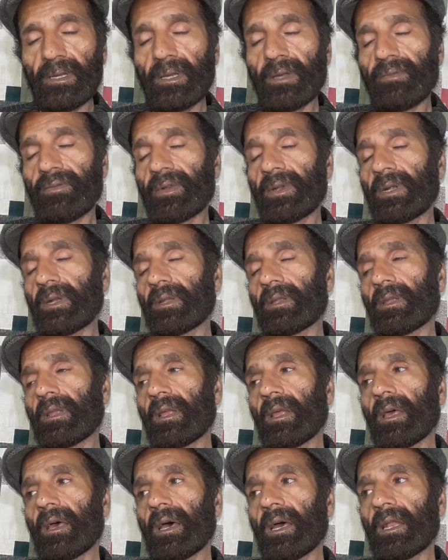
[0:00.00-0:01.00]
friends,
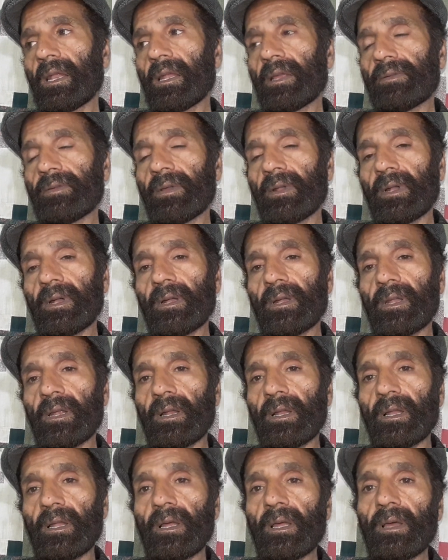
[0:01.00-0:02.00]
unless and
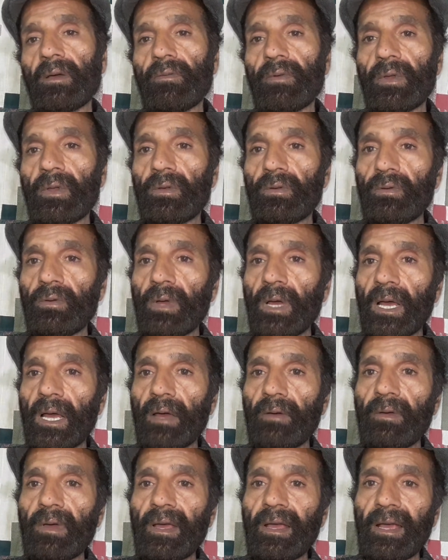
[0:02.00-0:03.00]
until we do
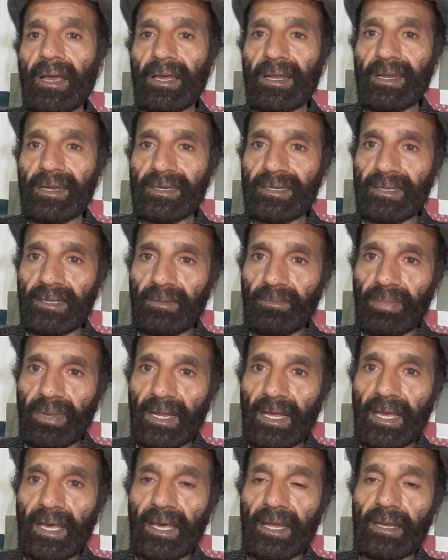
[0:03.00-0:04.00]
have an action
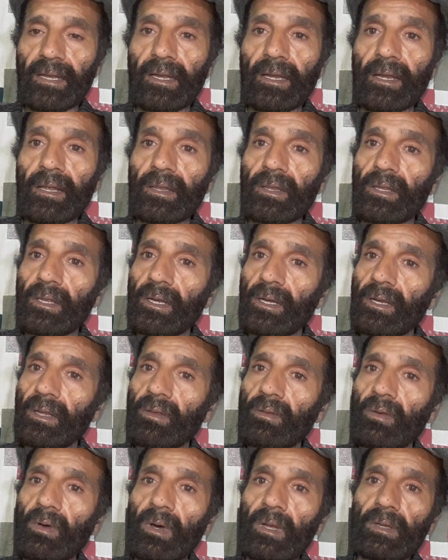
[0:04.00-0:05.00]
plan, that is
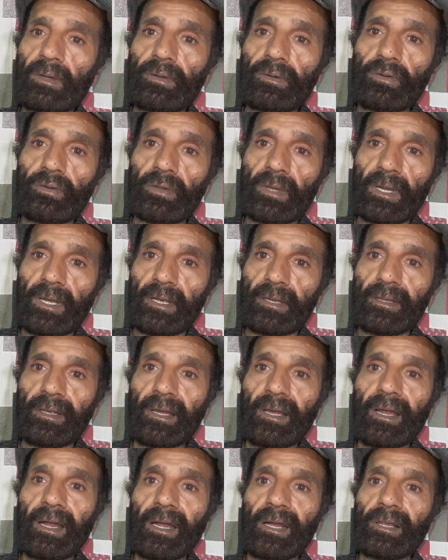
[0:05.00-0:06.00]
all useless,
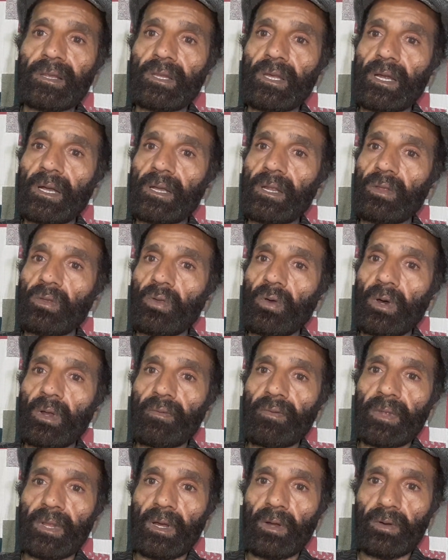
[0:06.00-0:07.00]
and that is all
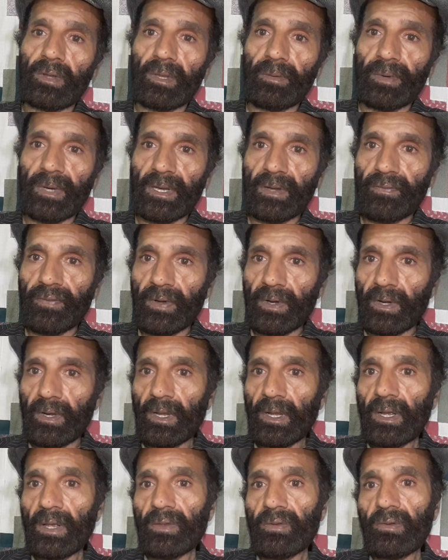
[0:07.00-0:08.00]
without the benefit.
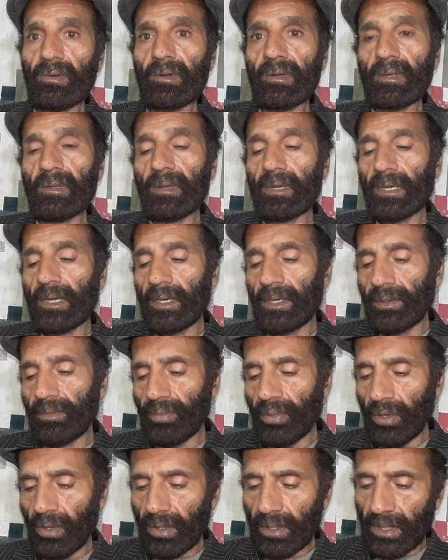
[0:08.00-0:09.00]
So it is really
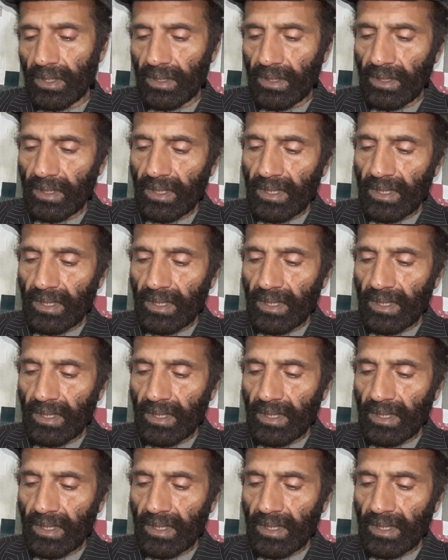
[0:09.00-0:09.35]
important